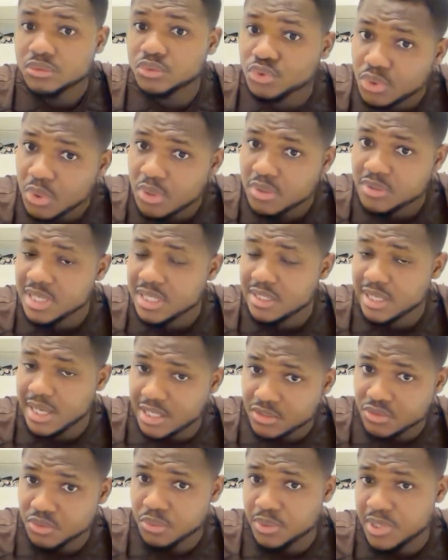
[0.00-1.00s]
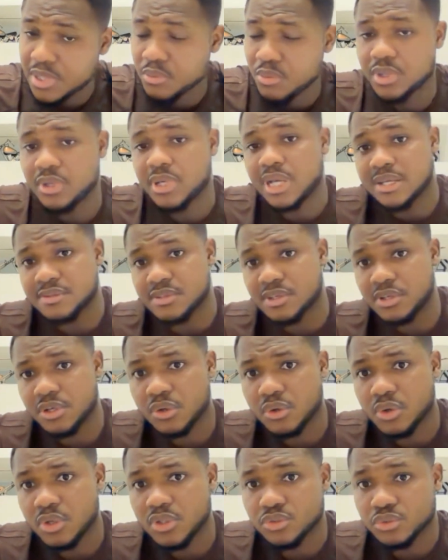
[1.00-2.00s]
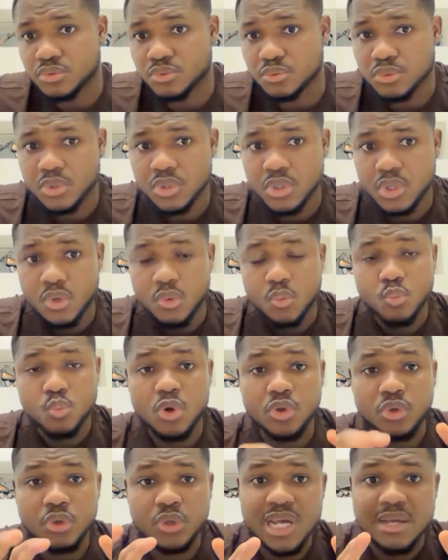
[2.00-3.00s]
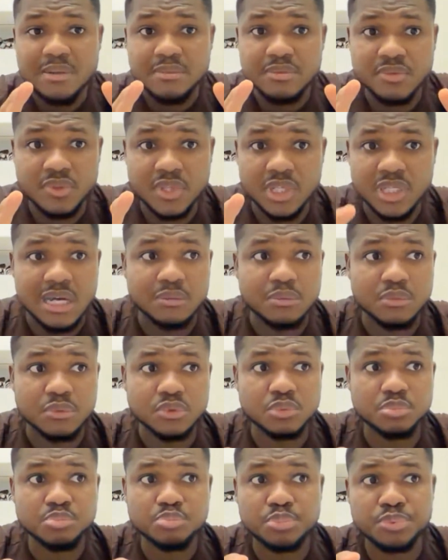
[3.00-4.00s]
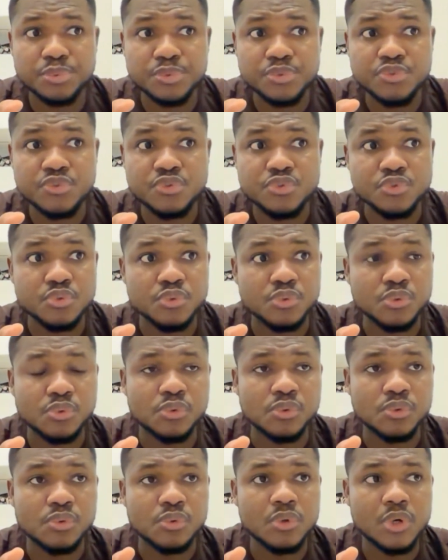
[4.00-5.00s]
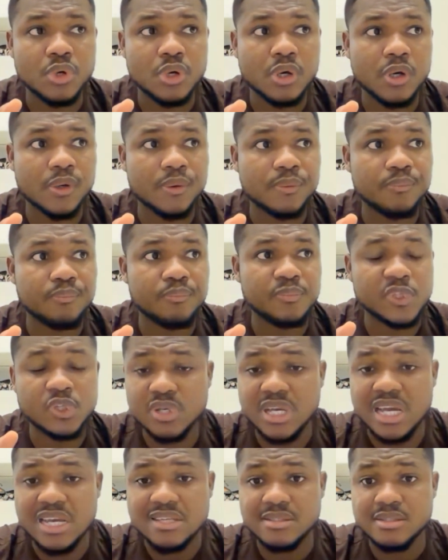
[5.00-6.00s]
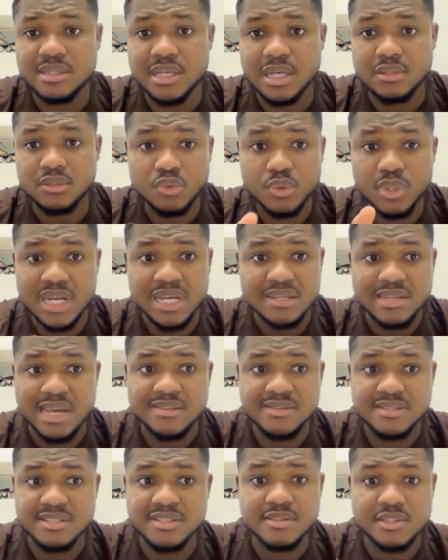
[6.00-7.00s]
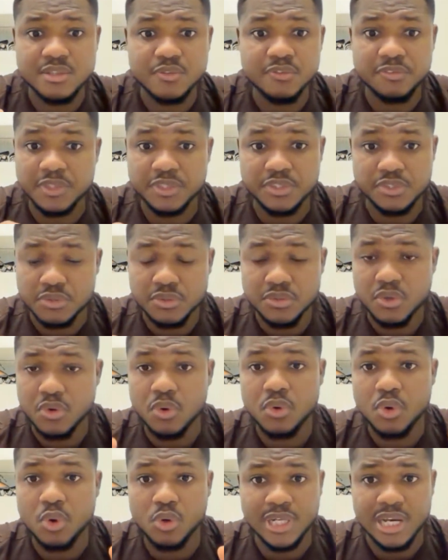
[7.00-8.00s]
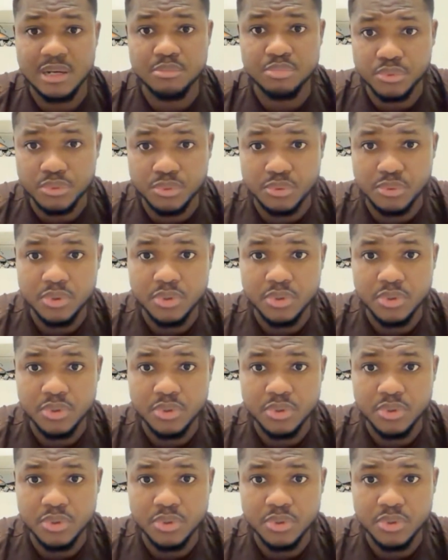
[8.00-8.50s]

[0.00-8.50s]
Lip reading: trusted escrow now where you can sell your coin to. One other thing I would put to you guys is that Quidax has this new feature called order book.